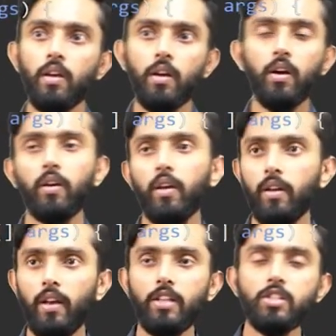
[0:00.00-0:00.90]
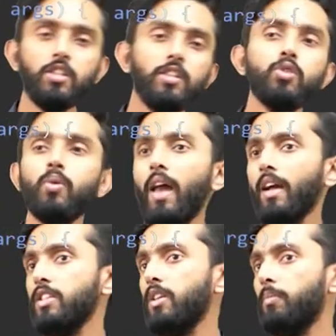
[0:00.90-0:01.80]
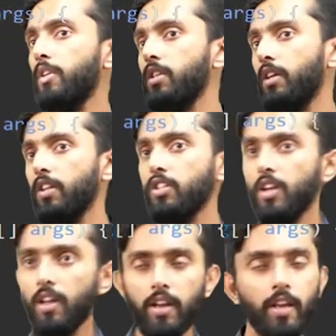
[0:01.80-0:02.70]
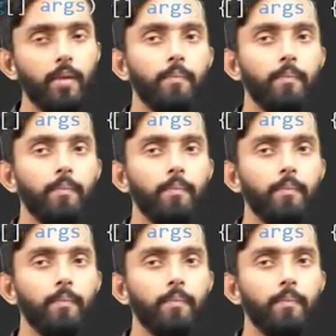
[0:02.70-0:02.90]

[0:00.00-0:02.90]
Okay, next this will accept this integer array.